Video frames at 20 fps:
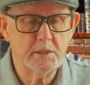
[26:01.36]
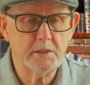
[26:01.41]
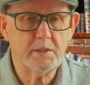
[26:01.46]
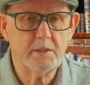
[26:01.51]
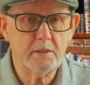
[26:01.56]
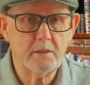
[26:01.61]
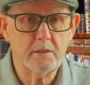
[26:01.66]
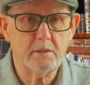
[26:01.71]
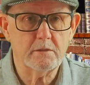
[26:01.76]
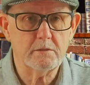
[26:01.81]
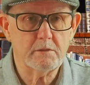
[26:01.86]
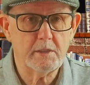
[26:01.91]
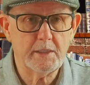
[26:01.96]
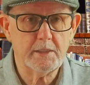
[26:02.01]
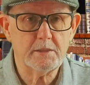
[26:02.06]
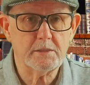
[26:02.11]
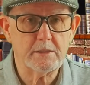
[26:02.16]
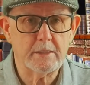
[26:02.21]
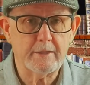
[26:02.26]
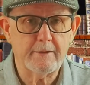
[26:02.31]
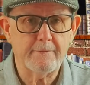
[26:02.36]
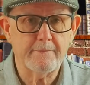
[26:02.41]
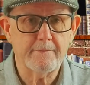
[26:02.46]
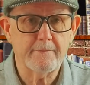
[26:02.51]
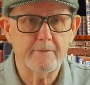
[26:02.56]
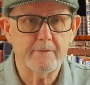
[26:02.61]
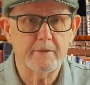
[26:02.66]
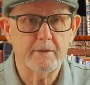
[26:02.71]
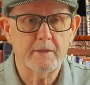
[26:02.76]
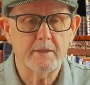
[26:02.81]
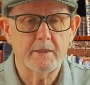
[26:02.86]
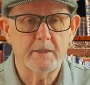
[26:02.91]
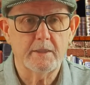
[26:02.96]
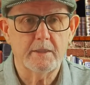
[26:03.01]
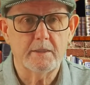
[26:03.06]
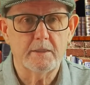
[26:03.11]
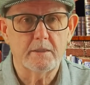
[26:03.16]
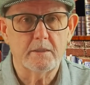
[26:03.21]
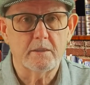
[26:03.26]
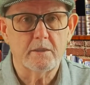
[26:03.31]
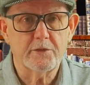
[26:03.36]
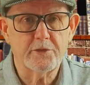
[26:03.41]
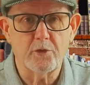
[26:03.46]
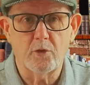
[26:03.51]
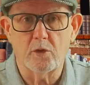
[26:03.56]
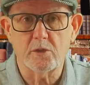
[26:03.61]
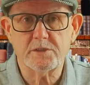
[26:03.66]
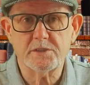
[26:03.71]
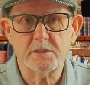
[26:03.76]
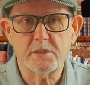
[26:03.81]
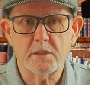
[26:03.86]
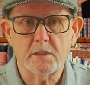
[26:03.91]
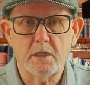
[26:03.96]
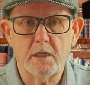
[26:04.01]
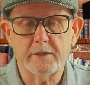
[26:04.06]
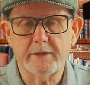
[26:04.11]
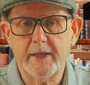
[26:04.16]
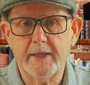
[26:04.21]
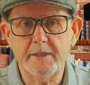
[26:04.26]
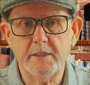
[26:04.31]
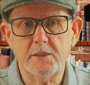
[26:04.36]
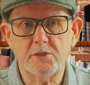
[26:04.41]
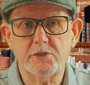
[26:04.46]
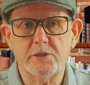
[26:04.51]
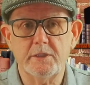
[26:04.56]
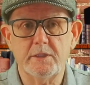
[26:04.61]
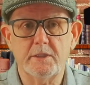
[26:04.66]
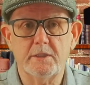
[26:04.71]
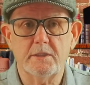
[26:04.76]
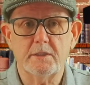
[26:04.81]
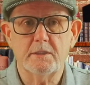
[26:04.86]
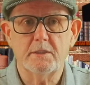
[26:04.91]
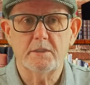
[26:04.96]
we are here, right? Thoughts are energy.